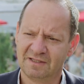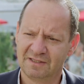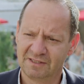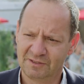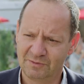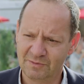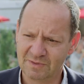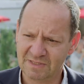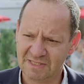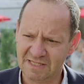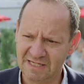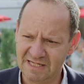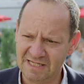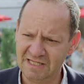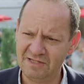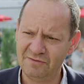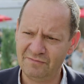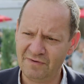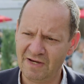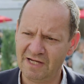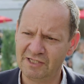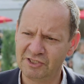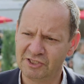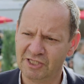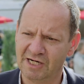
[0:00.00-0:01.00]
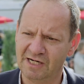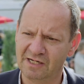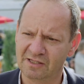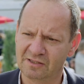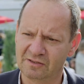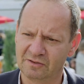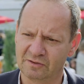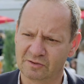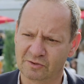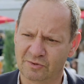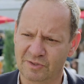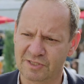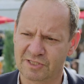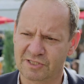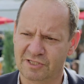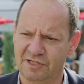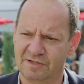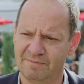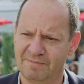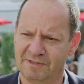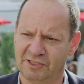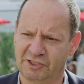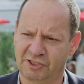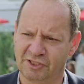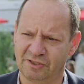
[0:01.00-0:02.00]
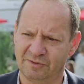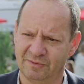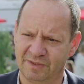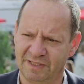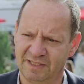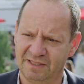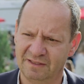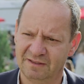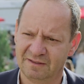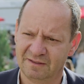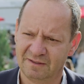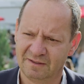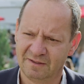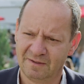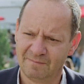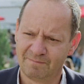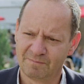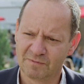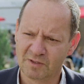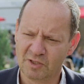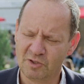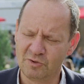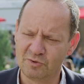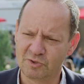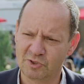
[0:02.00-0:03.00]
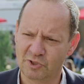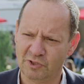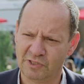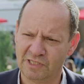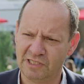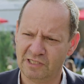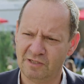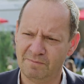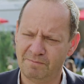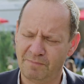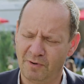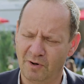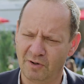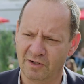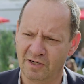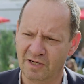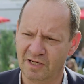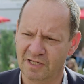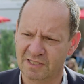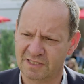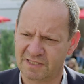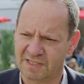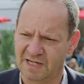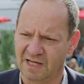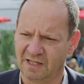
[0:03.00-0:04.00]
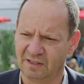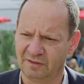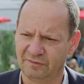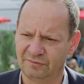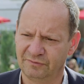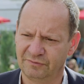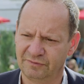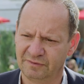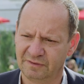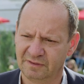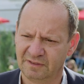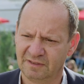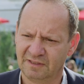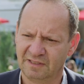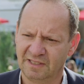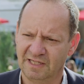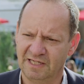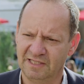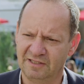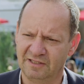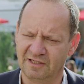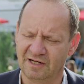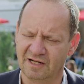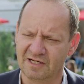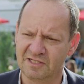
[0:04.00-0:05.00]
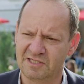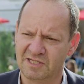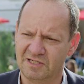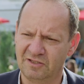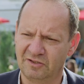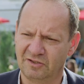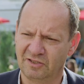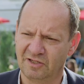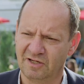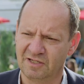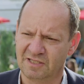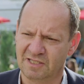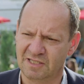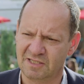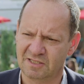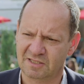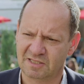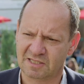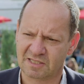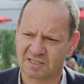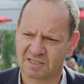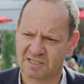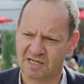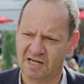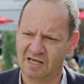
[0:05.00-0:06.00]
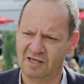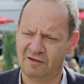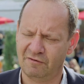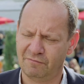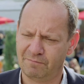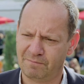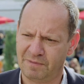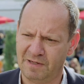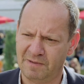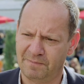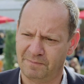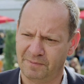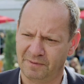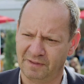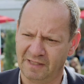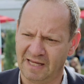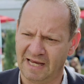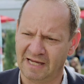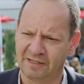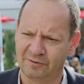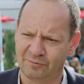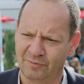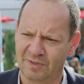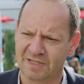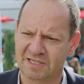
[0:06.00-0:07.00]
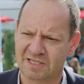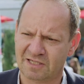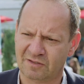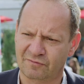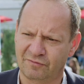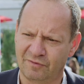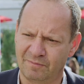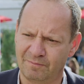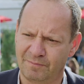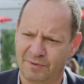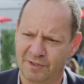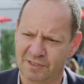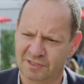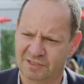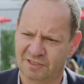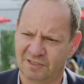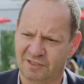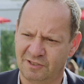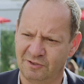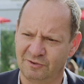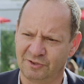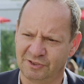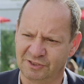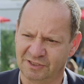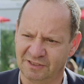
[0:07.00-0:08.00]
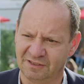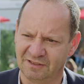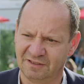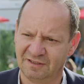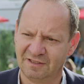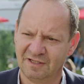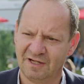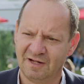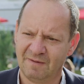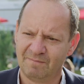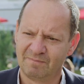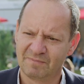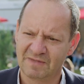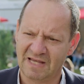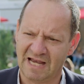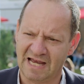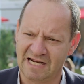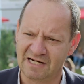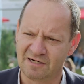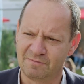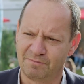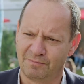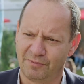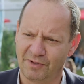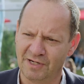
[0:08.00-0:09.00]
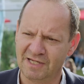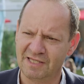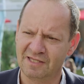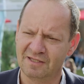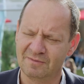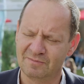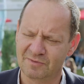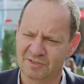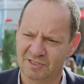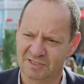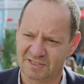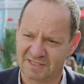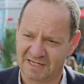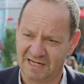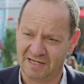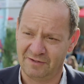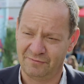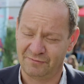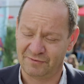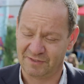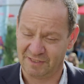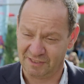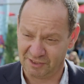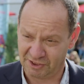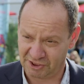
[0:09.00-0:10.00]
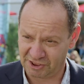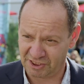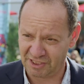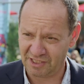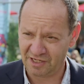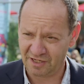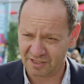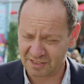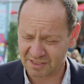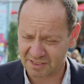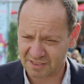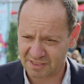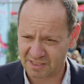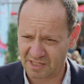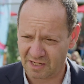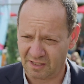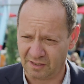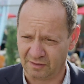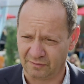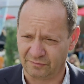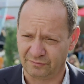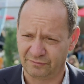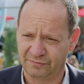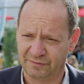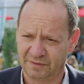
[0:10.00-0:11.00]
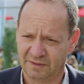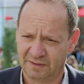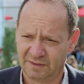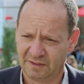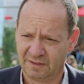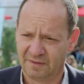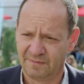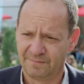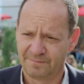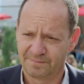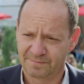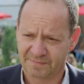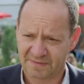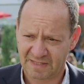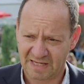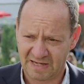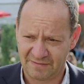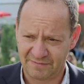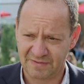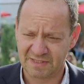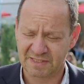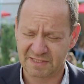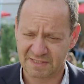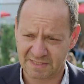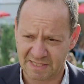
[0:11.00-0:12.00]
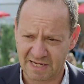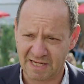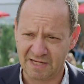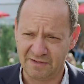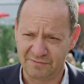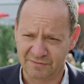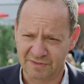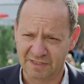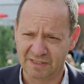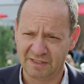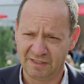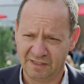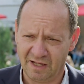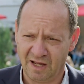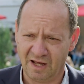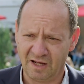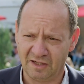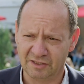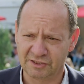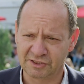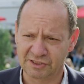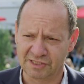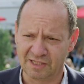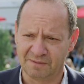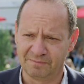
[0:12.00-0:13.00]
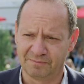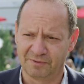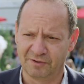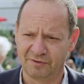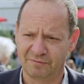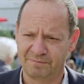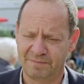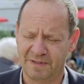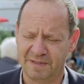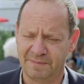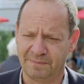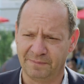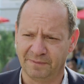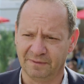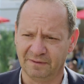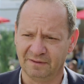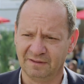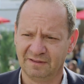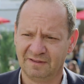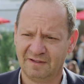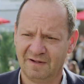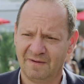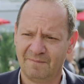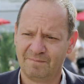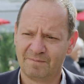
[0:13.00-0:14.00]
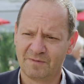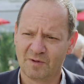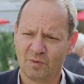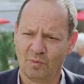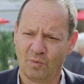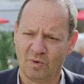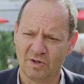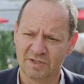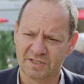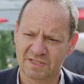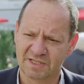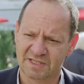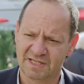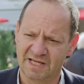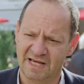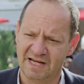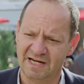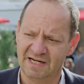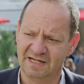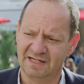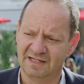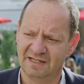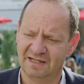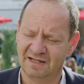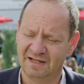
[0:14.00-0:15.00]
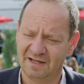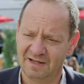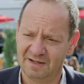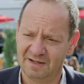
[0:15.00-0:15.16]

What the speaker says: She was an evangelical Christian missionary who took it upon herself in the 1930s to save people at risk from persecution and bring them to safety. And she herself, having saved a large number of people, was then